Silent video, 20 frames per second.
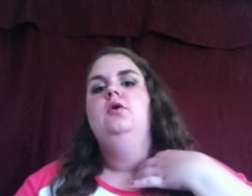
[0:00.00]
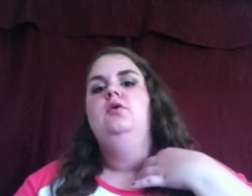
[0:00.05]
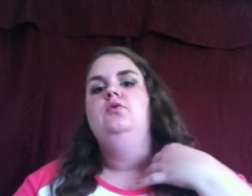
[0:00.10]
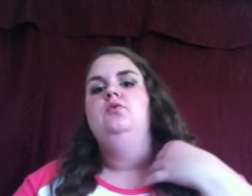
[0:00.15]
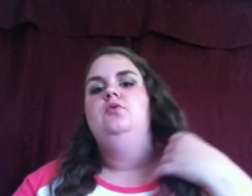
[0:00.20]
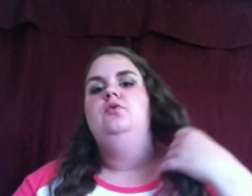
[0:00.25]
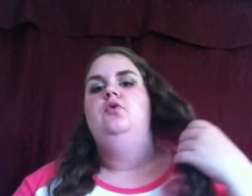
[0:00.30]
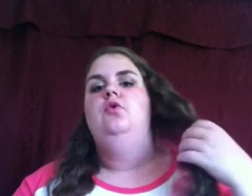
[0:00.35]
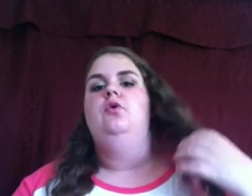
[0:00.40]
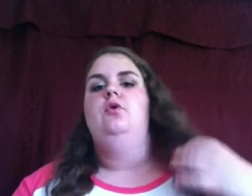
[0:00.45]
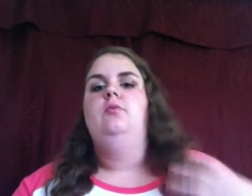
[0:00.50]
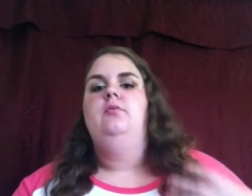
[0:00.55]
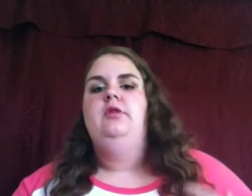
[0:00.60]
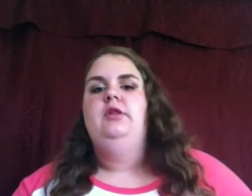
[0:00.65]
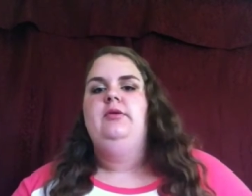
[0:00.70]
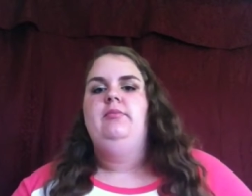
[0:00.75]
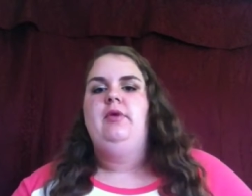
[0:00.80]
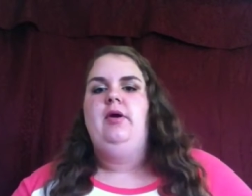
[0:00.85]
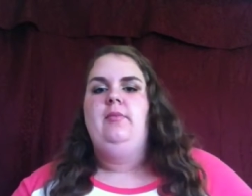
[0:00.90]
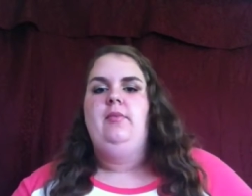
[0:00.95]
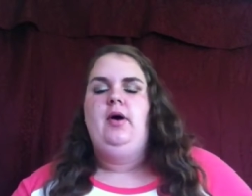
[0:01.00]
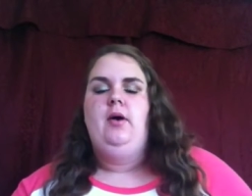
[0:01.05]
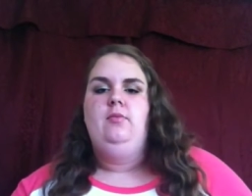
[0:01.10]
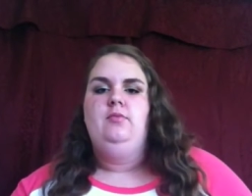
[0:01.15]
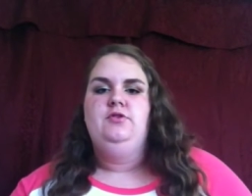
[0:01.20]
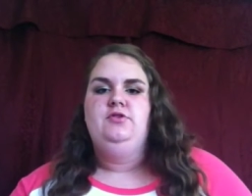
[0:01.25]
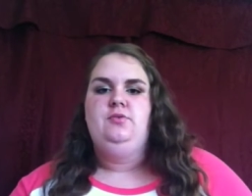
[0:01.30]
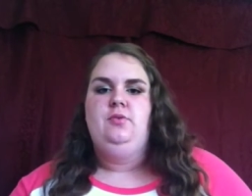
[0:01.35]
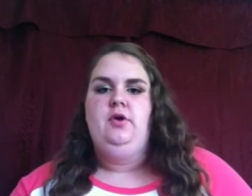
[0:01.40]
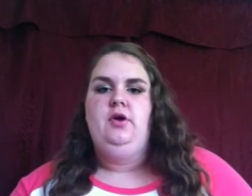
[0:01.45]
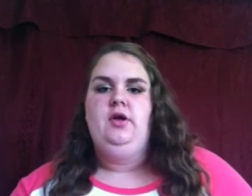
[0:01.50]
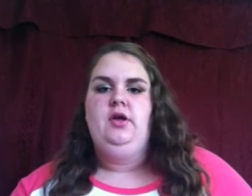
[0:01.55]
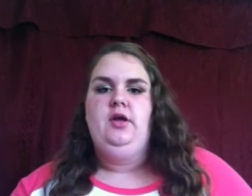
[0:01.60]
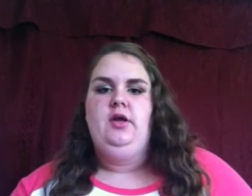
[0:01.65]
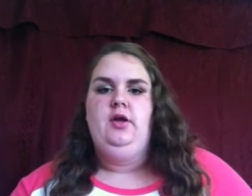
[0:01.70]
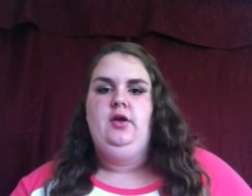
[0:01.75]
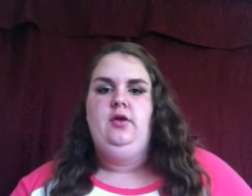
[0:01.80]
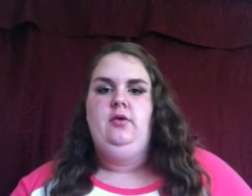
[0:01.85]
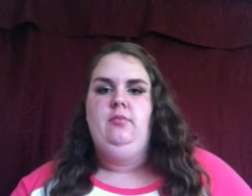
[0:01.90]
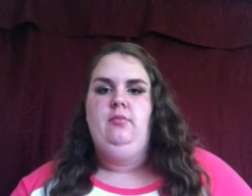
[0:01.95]
Normally, my mom was
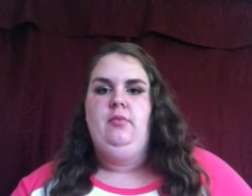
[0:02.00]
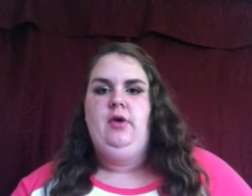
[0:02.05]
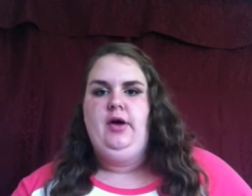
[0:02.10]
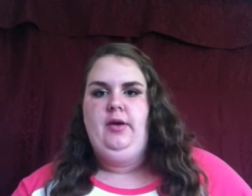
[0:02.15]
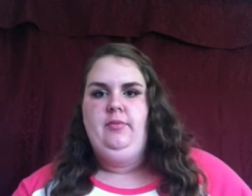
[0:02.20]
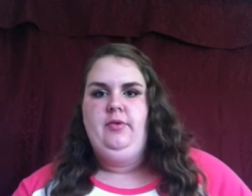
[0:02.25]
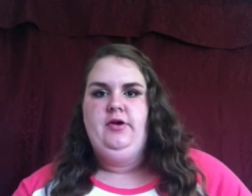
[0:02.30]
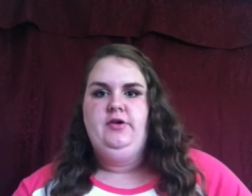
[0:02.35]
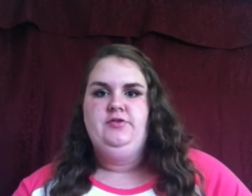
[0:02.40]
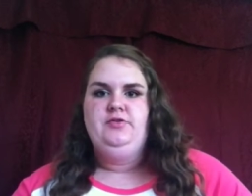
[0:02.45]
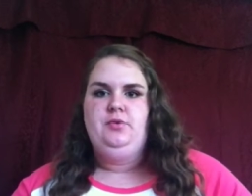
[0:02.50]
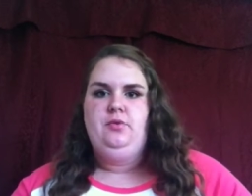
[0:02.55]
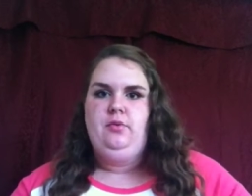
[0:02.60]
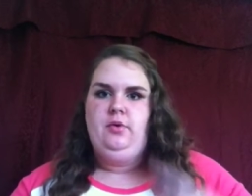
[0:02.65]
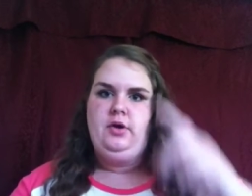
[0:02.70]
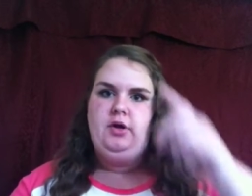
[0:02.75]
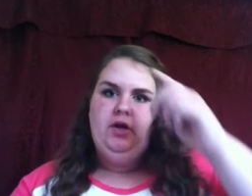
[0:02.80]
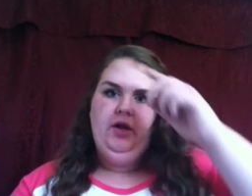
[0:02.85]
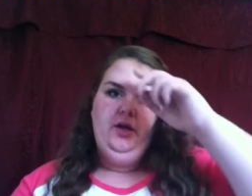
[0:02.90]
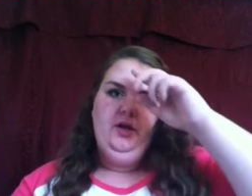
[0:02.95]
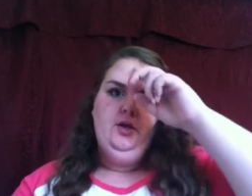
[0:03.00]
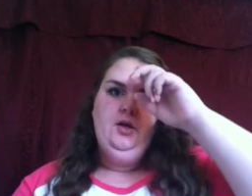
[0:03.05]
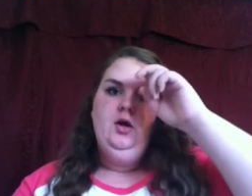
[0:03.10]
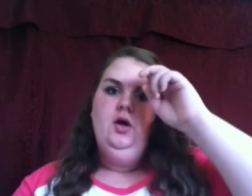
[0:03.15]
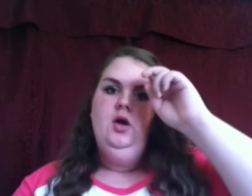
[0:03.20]
working, my parents were working,